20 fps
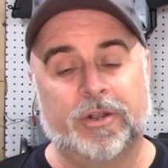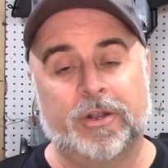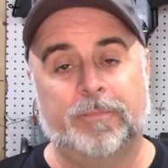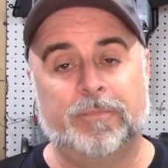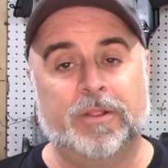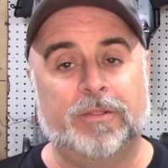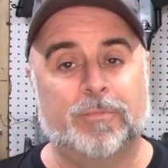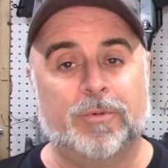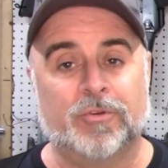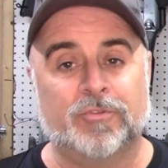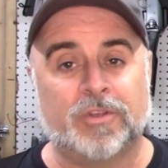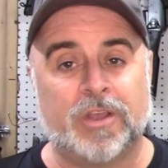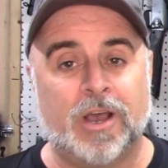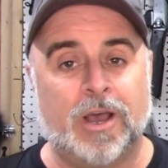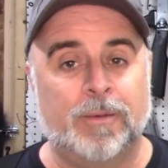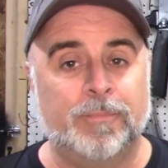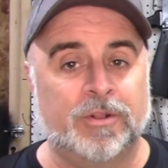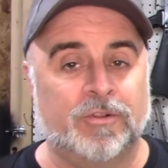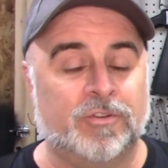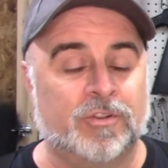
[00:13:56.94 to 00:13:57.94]
to be the most
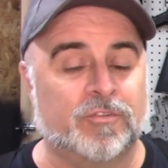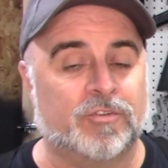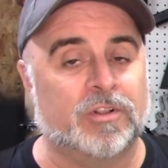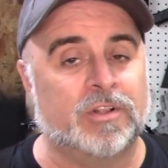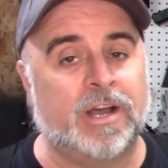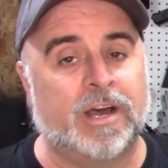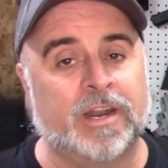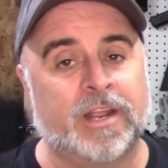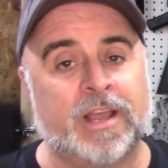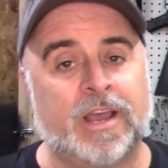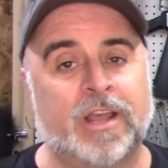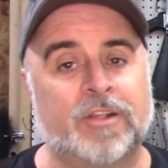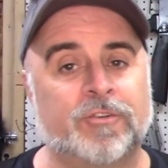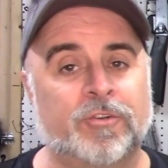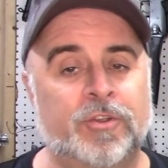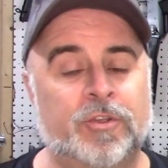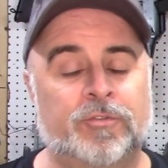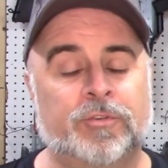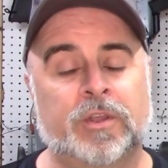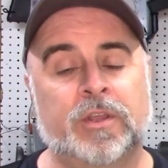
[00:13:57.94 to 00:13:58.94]
common, since a lot of guys are
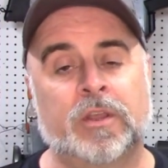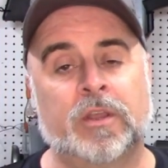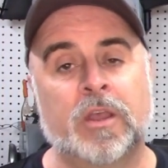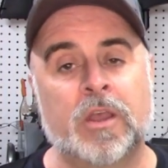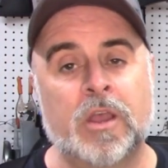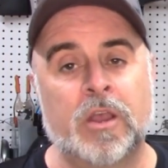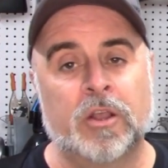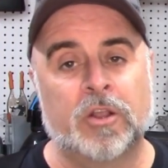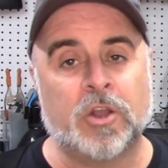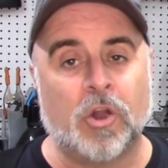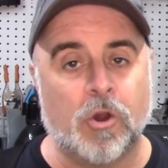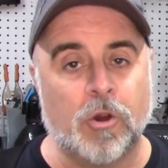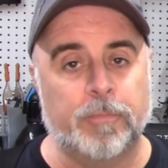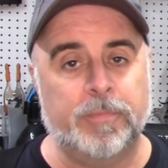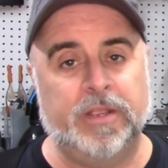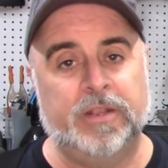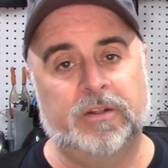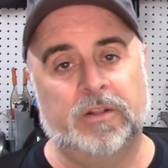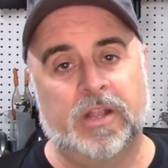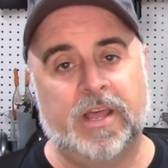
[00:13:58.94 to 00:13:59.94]
using
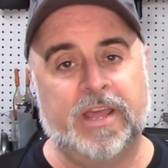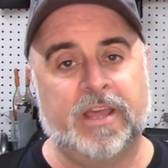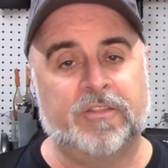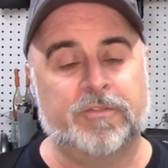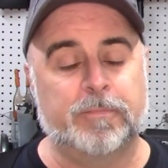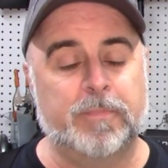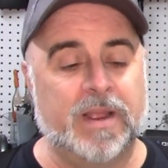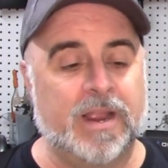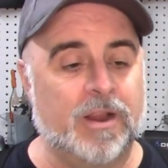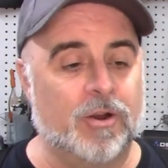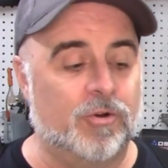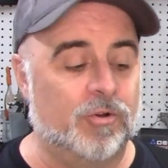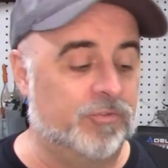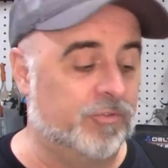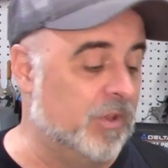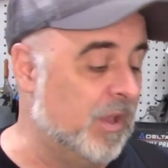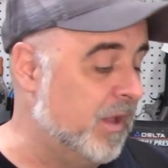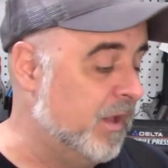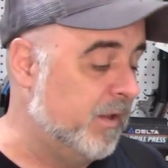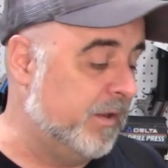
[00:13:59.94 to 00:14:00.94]
carbine length
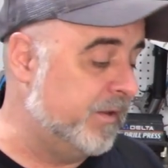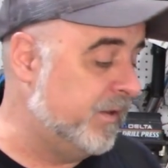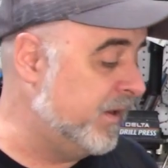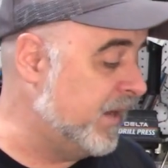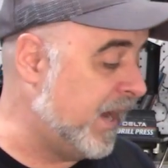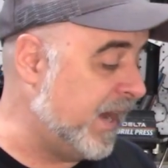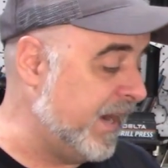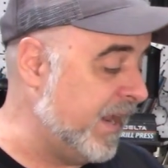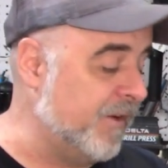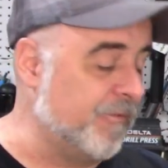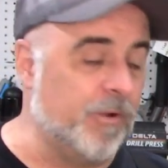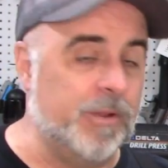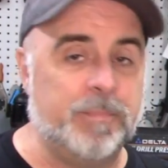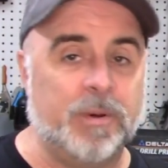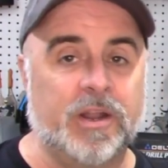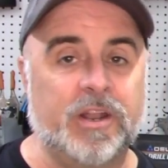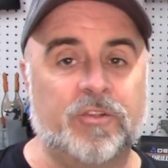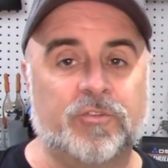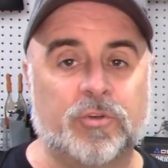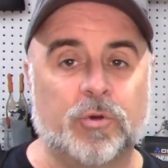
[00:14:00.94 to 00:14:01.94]
barrels. Not
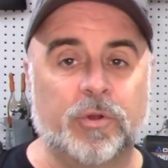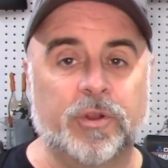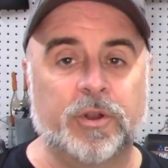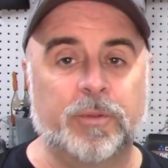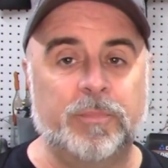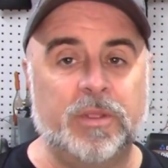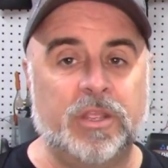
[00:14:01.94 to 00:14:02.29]
everybody's going to be